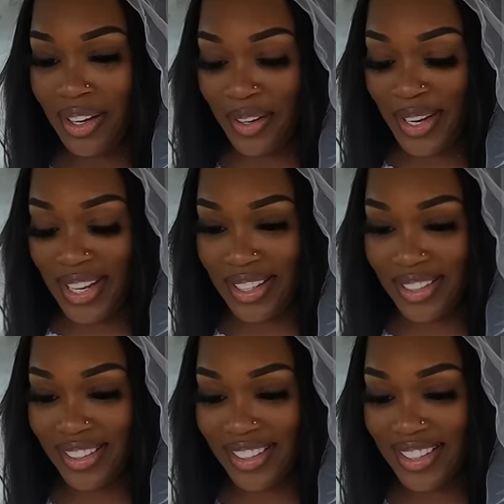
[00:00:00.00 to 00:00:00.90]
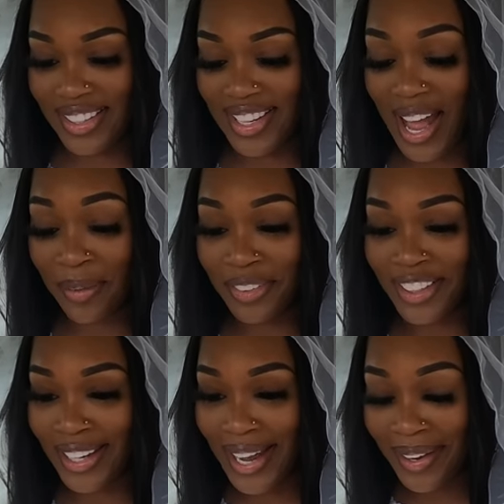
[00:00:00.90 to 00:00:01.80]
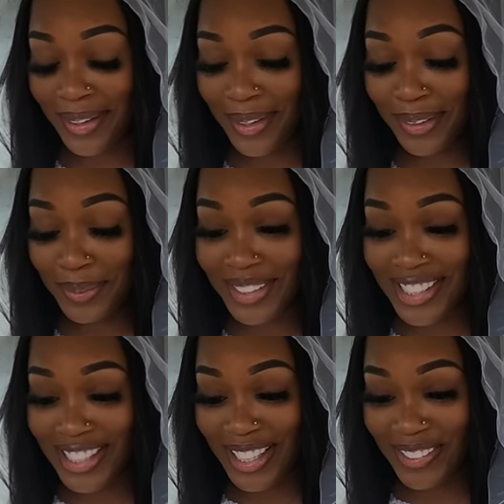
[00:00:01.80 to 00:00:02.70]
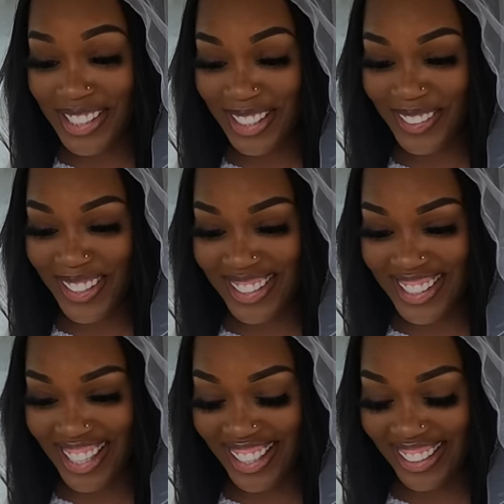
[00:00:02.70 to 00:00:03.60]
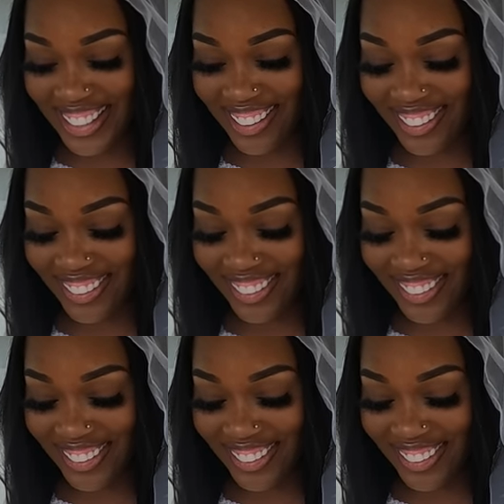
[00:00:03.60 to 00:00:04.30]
Okay, I'm gonna call him and tell him to come outside, y'all.